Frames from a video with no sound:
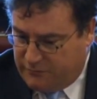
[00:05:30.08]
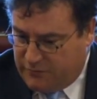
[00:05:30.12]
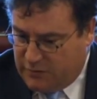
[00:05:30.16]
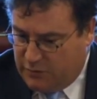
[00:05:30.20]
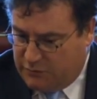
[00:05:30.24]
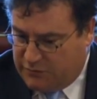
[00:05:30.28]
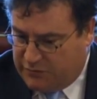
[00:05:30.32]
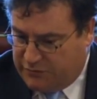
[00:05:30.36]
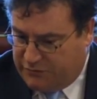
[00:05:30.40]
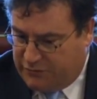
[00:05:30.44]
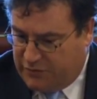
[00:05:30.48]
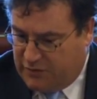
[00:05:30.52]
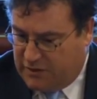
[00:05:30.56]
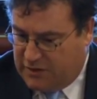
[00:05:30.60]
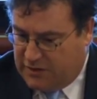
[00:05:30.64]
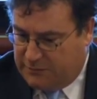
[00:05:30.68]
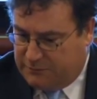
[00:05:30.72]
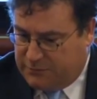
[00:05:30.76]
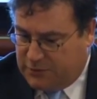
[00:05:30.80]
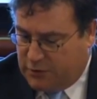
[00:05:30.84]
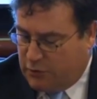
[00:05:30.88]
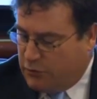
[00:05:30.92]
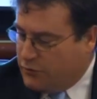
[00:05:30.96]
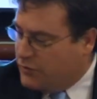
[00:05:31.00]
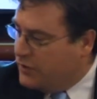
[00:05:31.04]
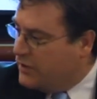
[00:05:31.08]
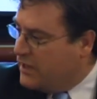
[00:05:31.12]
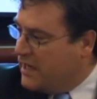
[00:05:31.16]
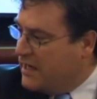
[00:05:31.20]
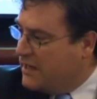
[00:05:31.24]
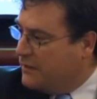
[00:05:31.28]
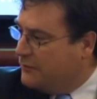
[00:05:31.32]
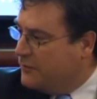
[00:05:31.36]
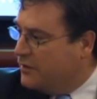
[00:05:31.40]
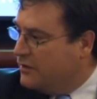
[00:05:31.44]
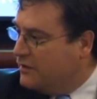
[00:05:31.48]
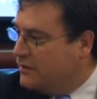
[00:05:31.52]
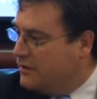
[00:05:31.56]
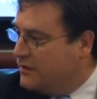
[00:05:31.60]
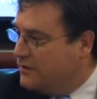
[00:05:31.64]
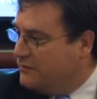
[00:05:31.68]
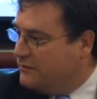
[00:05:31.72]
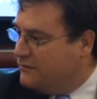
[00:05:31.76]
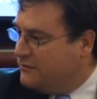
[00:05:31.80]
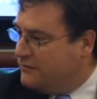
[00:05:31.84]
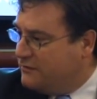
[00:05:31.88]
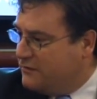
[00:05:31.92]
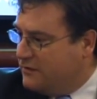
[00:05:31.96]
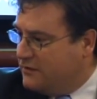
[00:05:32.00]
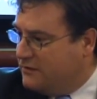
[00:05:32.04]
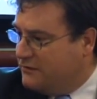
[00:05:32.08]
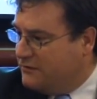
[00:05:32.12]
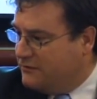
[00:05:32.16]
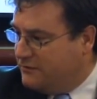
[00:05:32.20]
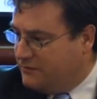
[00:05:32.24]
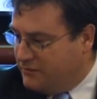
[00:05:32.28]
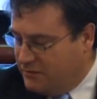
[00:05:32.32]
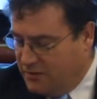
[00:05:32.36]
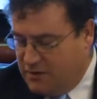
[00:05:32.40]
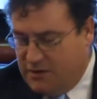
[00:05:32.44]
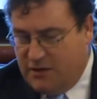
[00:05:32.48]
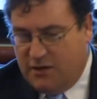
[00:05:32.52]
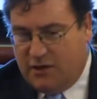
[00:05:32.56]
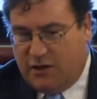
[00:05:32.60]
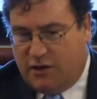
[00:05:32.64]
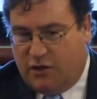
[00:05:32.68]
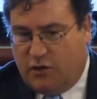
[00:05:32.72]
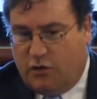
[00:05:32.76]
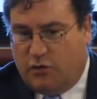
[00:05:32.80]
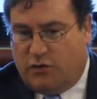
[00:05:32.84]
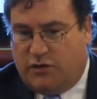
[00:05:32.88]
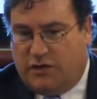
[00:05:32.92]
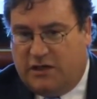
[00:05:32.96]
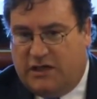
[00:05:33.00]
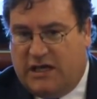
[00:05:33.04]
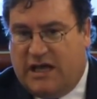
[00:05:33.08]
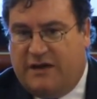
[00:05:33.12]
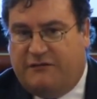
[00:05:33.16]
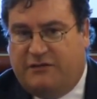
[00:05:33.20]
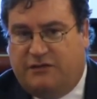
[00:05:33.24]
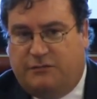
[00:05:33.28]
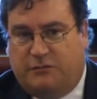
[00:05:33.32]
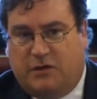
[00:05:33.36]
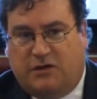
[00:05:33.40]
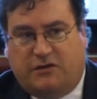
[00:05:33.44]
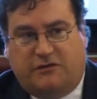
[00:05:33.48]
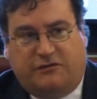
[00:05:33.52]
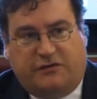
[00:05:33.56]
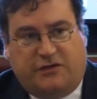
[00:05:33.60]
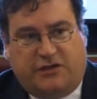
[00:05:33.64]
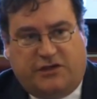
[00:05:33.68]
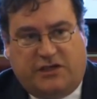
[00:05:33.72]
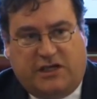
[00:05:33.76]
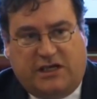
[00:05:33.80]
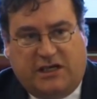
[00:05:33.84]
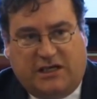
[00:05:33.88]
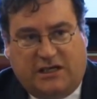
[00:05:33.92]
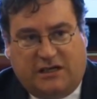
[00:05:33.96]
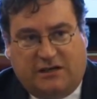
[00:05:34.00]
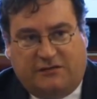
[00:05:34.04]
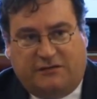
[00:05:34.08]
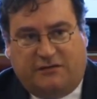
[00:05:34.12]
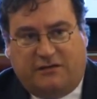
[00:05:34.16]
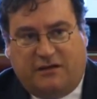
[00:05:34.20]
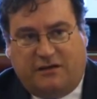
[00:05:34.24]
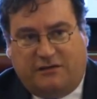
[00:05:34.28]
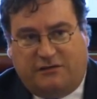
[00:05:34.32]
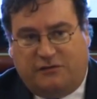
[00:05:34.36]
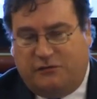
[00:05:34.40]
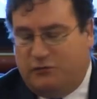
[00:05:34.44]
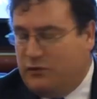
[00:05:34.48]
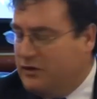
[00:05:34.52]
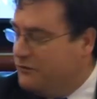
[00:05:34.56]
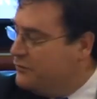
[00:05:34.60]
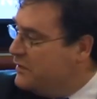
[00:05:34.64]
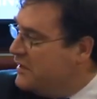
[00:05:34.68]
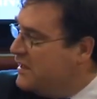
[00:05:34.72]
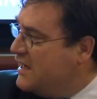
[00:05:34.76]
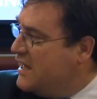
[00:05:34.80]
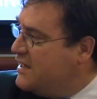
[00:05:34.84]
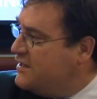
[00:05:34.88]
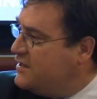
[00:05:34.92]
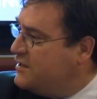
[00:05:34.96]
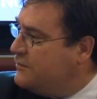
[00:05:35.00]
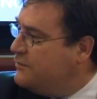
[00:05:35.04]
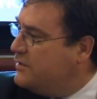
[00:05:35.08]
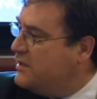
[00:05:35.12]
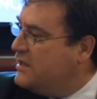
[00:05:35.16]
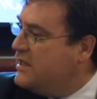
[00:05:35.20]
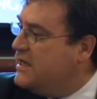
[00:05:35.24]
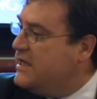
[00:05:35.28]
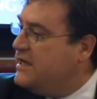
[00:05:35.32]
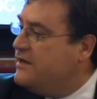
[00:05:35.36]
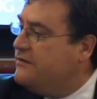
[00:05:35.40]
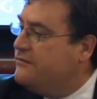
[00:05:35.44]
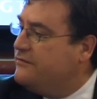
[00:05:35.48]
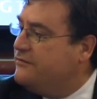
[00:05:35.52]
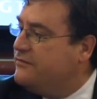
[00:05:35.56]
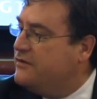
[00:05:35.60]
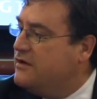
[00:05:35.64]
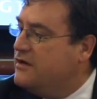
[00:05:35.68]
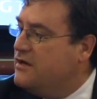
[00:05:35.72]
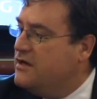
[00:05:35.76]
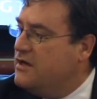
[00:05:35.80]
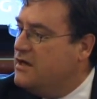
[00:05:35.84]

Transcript: was a fairly bloated animal and its coat didn't have as much of a sheen as we've been led to believe.